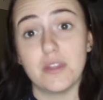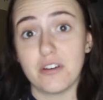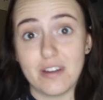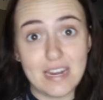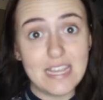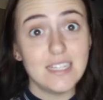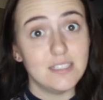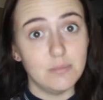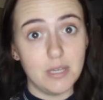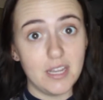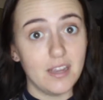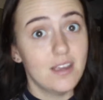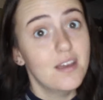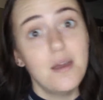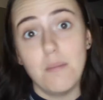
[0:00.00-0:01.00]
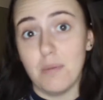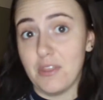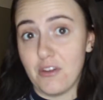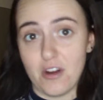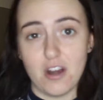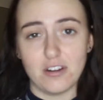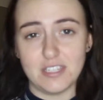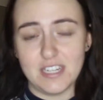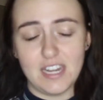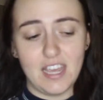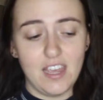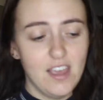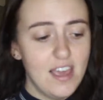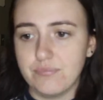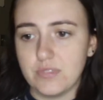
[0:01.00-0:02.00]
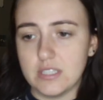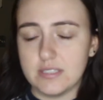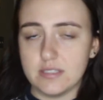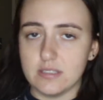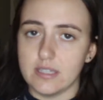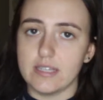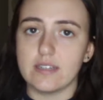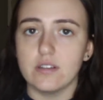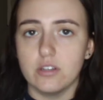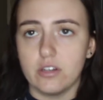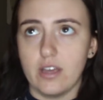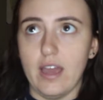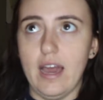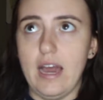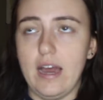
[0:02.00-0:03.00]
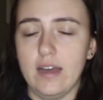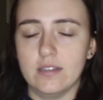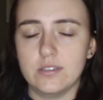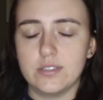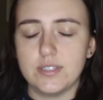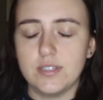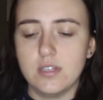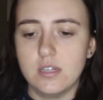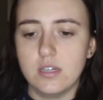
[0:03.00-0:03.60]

There need to be, but there aren't any. Let's like look at